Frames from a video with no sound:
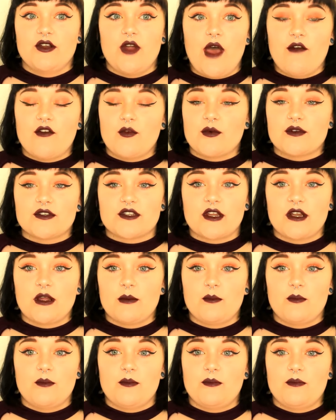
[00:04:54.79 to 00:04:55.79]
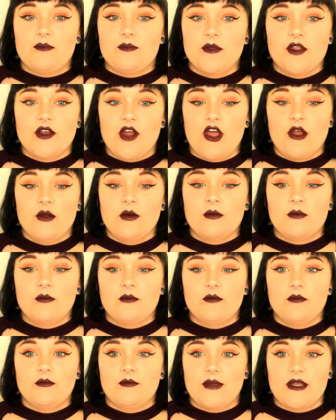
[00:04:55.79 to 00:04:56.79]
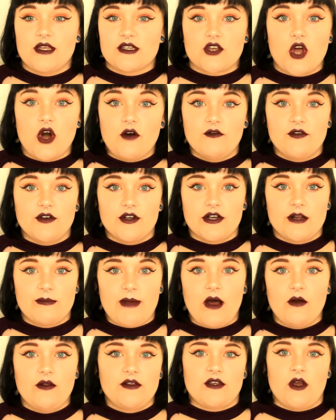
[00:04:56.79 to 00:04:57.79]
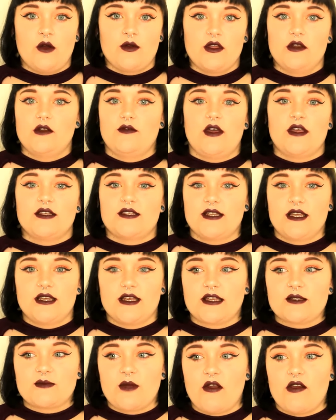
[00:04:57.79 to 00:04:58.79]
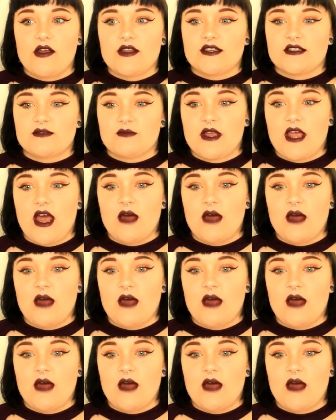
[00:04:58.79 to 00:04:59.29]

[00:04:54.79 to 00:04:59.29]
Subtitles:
Not everyone's gonna, you know, be as confident about this whole university experience as me.